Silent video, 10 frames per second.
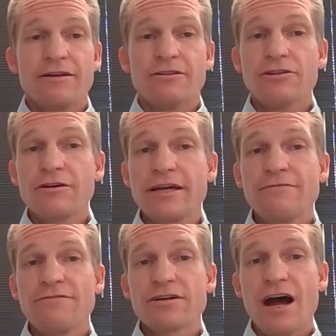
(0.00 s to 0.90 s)
Looking
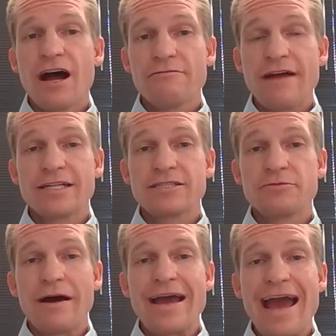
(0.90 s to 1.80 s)
for collarettes
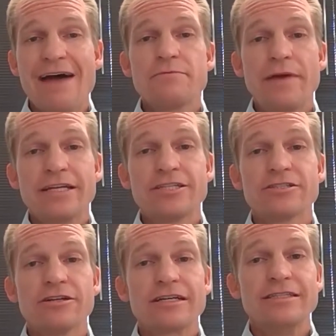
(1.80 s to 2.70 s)
by having
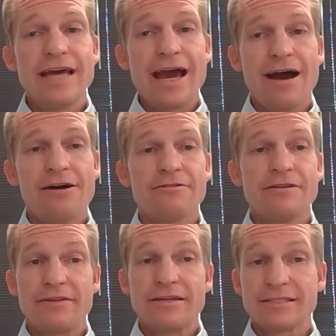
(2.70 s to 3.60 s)
patients look down
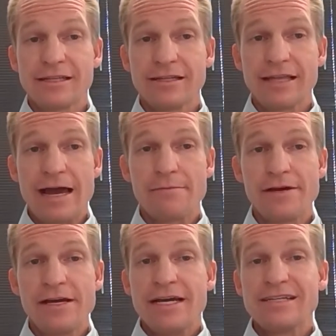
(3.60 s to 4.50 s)
at the slit lamp
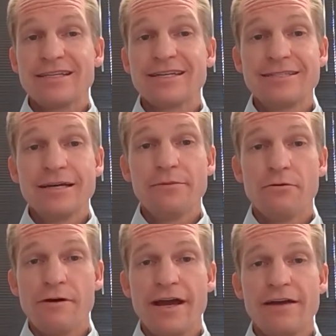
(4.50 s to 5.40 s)
is a
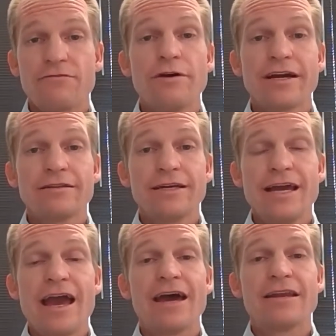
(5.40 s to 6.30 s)
simple way of
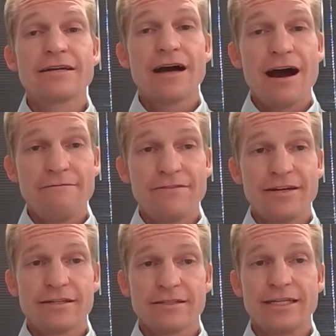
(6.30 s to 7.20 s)
quickly and
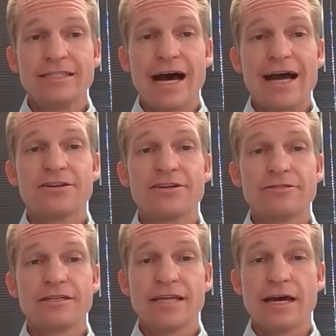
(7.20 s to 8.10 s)
confidently
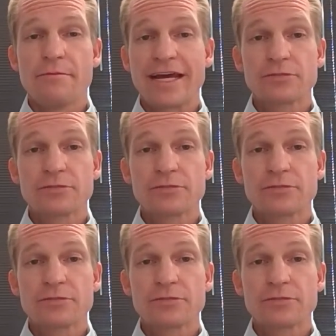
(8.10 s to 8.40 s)
diagnosing Demodex